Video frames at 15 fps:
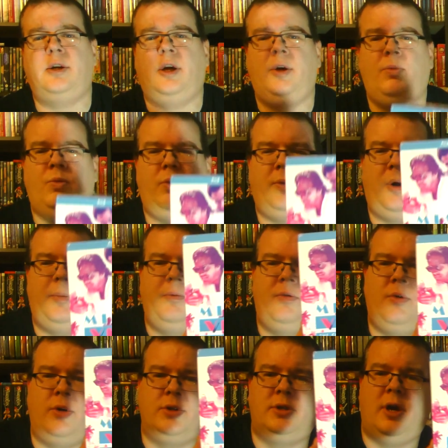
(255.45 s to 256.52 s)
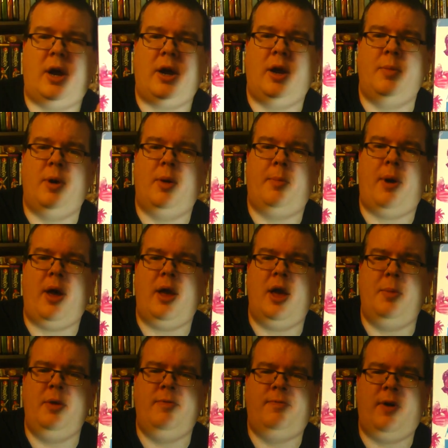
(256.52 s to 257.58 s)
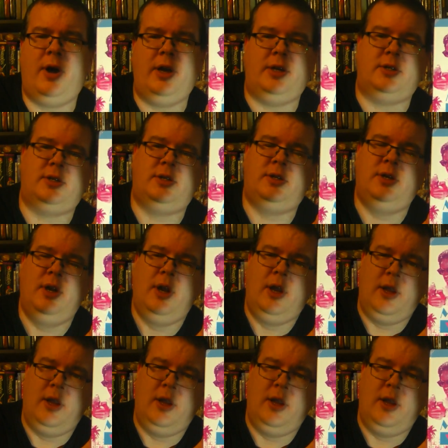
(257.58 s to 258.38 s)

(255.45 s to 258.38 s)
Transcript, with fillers: I, am, of course, talking about Miami Vice,